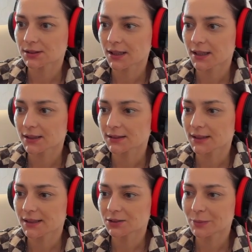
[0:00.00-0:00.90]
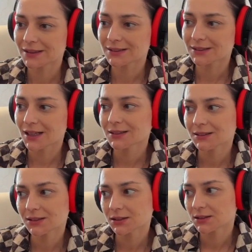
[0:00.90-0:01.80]
and that means
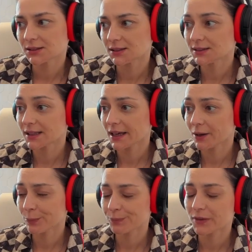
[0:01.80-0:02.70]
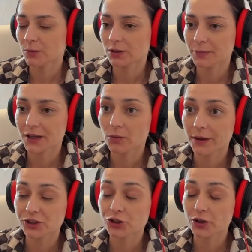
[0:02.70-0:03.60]
that this game will be
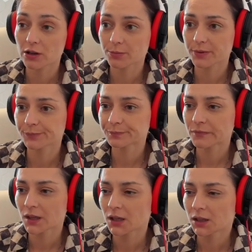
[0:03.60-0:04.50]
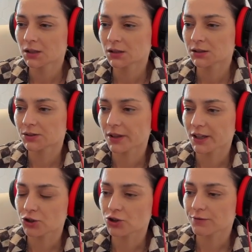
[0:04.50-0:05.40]
quite sharp. So
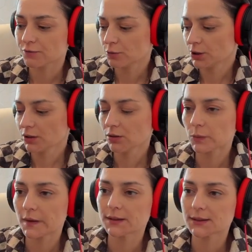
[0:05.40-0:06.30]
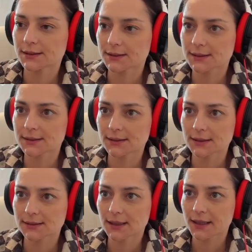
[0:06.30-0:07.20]
yeah, g4, white starts
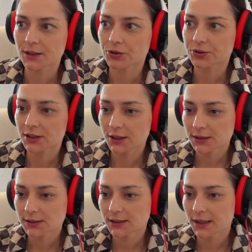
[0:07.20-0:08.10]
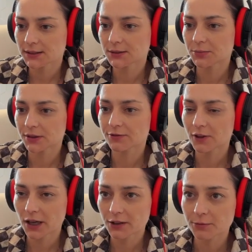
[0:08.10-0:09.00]
attacking on the king side,
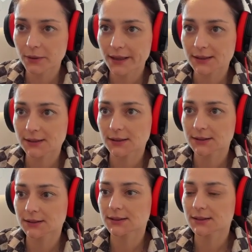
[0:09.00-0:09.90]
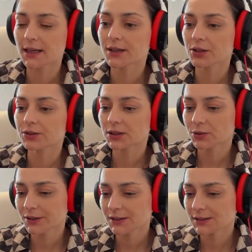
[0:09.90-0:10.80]
b5, black starts attacking on the
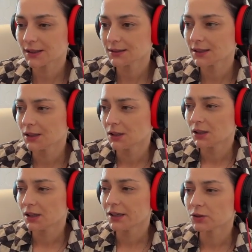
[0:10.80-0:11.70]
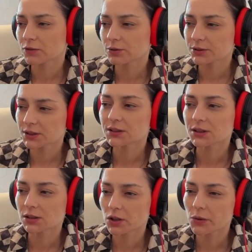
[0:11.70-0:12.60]
queen side, and of course it's
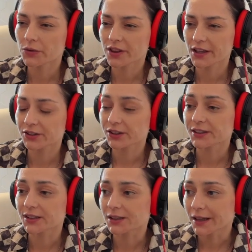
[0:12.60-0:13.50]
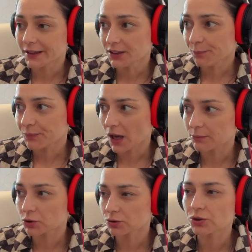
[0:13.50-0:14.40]
a long theoretical line. I'm
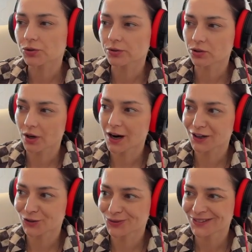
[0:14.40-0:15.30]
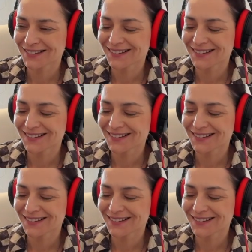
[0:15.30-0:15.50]
not sure how